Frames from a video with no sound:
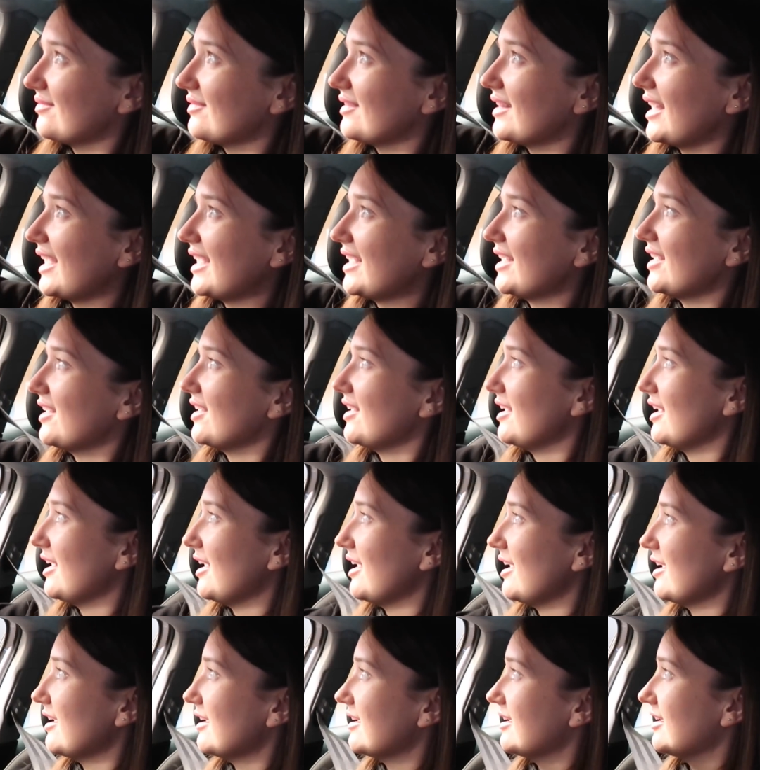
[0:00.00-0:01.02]
Thank
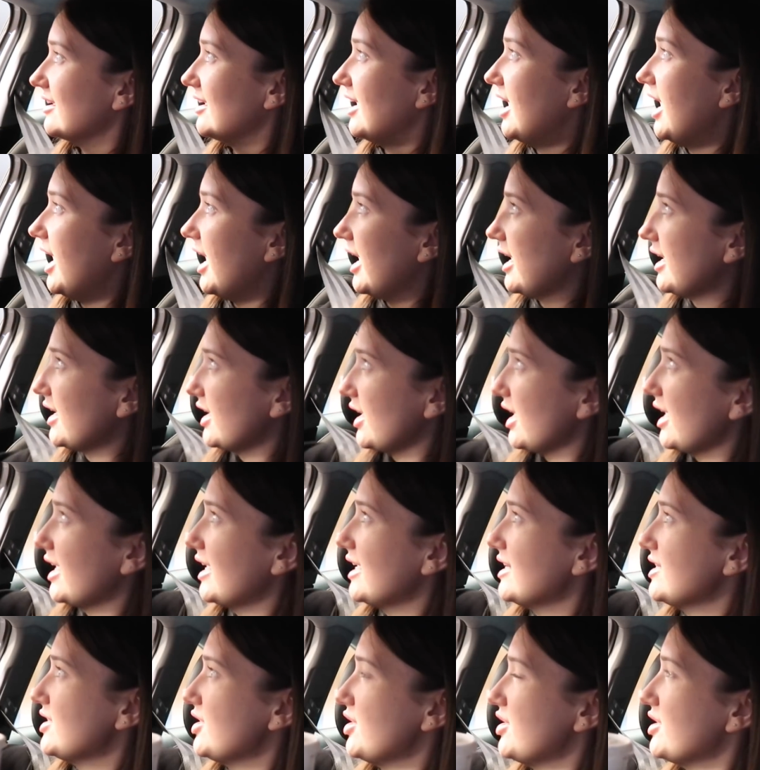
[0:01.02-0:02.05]
you. And can I
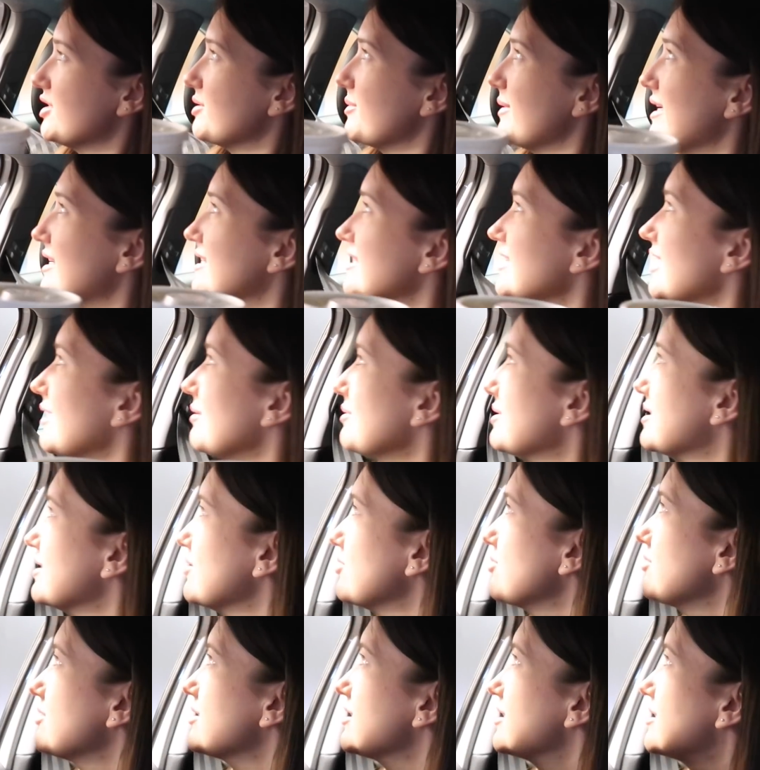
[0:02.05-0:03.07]
get 2 sweet and sour
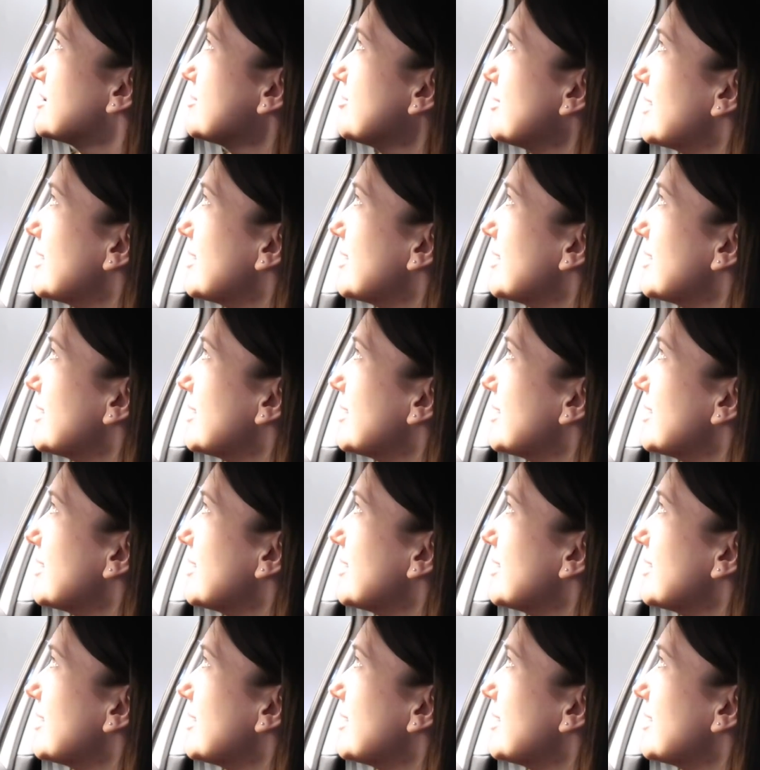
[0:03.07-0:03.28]
sauces,